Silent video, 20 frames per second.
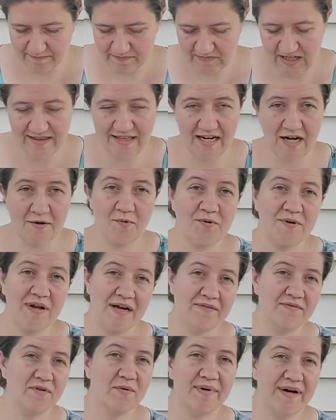not that I won't
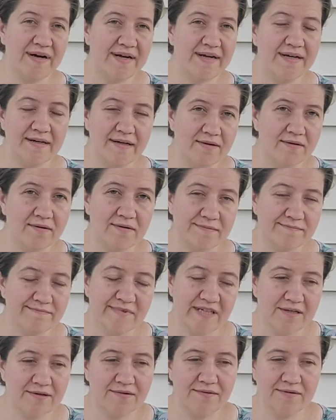ever buy another
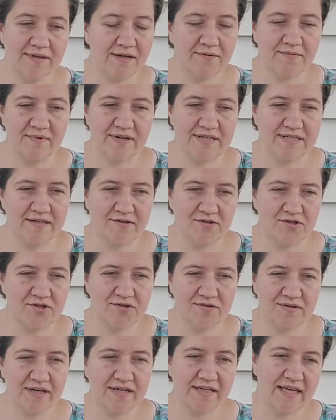you know like retail
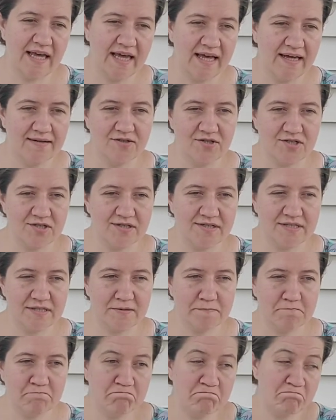shirt again
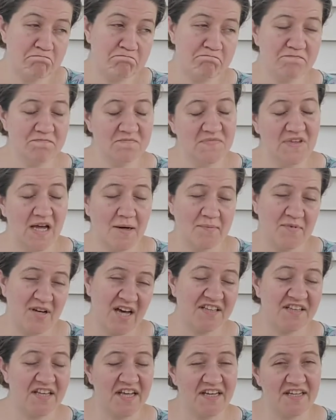just I'm
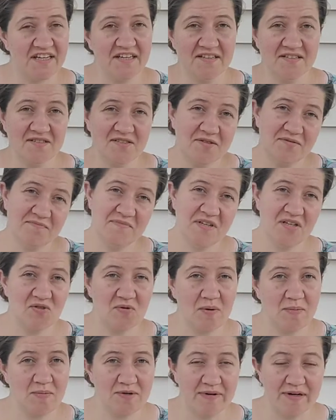kind of liking it so that's
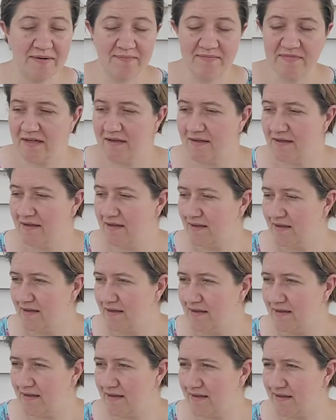what I'm doing
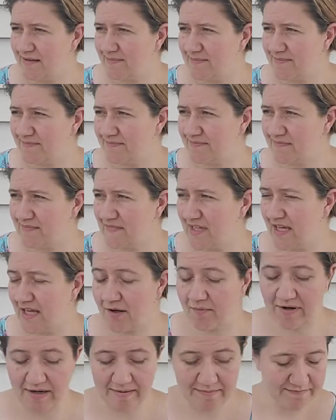um,
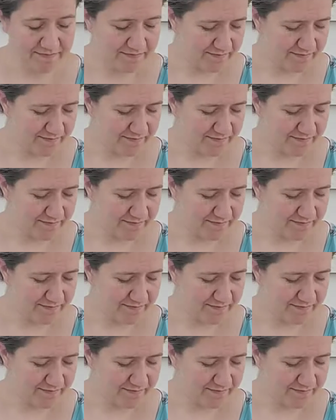anyway,